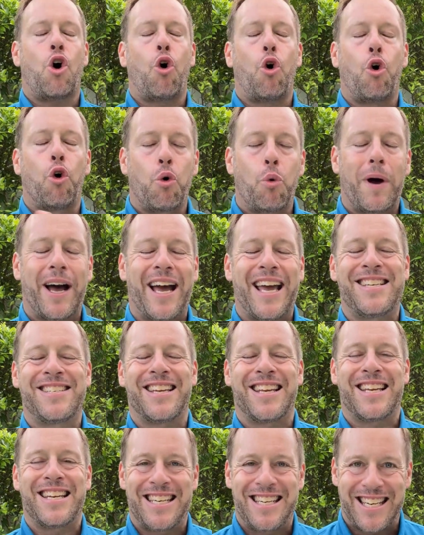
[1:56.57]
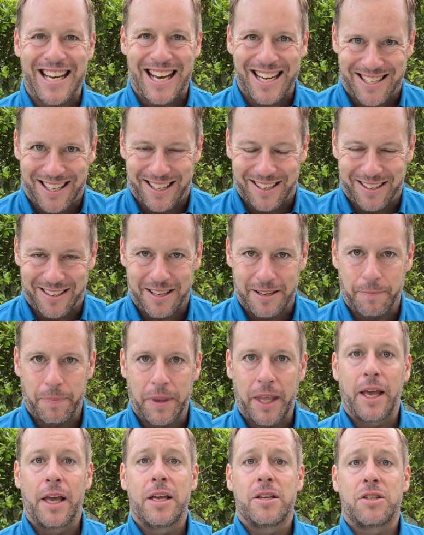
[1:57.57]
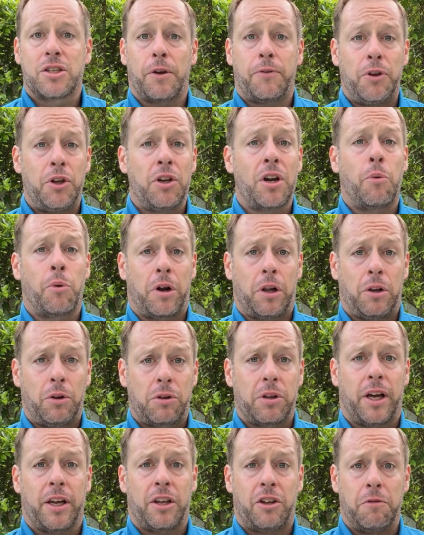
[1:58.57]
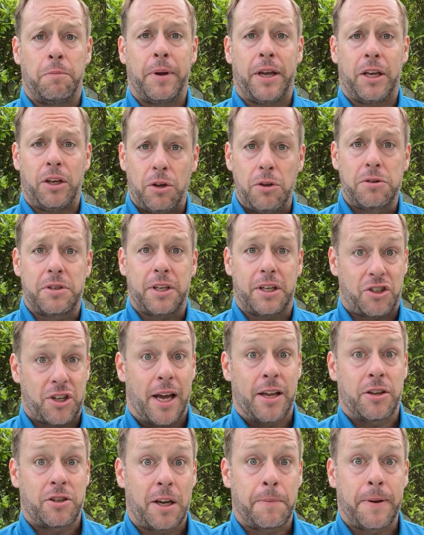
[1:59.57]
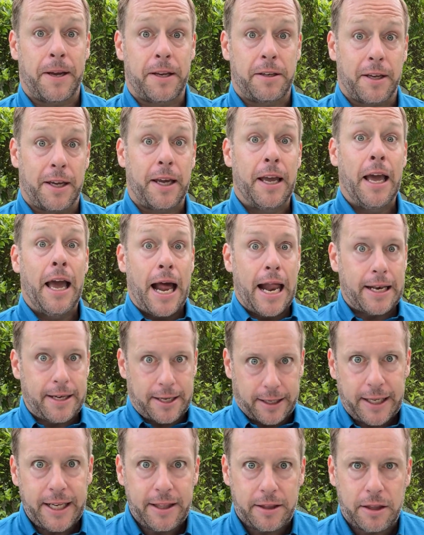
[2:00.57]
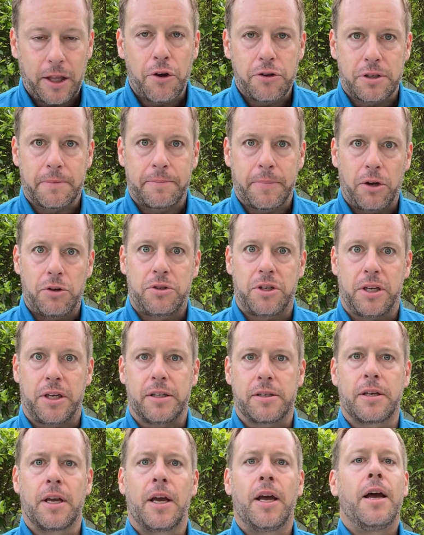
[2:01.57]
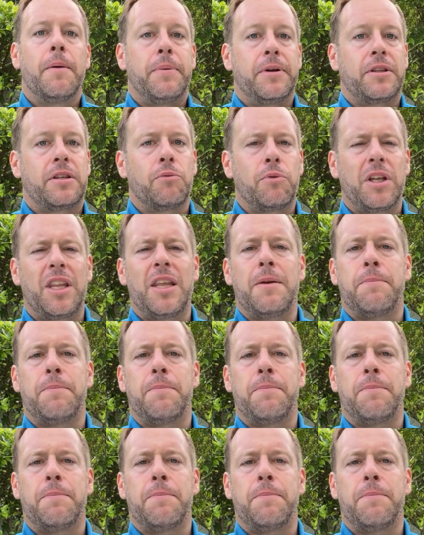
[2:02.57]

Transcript: always does it. So if you don't want to look like you've been using ChatGPT, delete those emojis. But the really